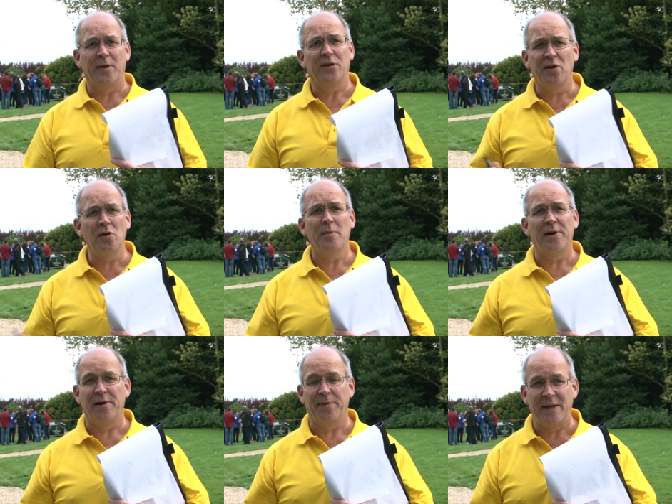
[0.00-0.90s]
the humour
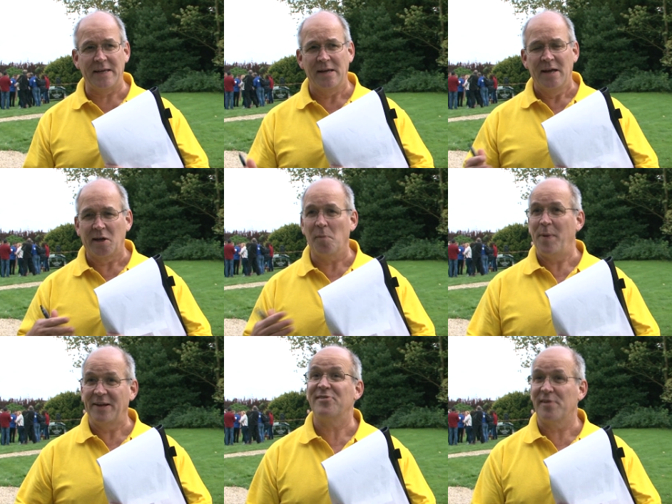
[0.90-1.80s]
and the
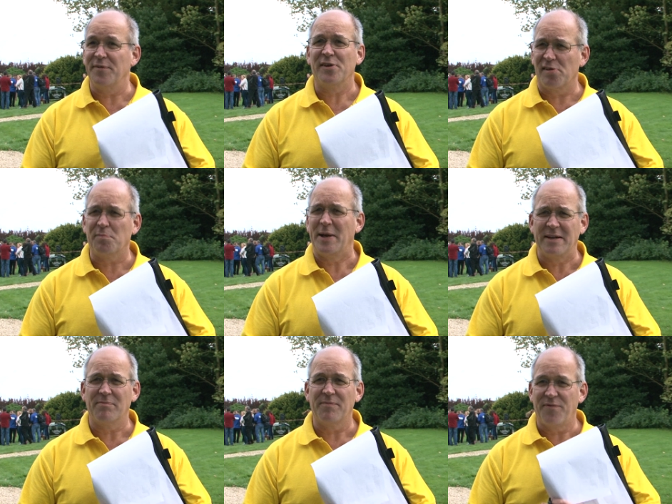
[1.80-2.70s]
competitiveness has
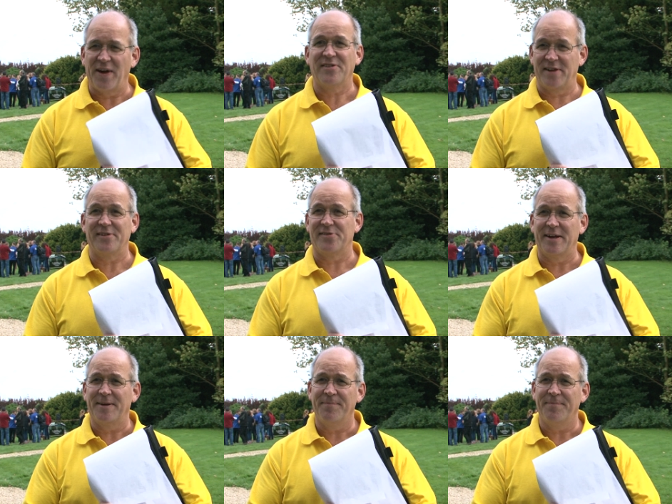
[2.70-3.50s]
been fantastic.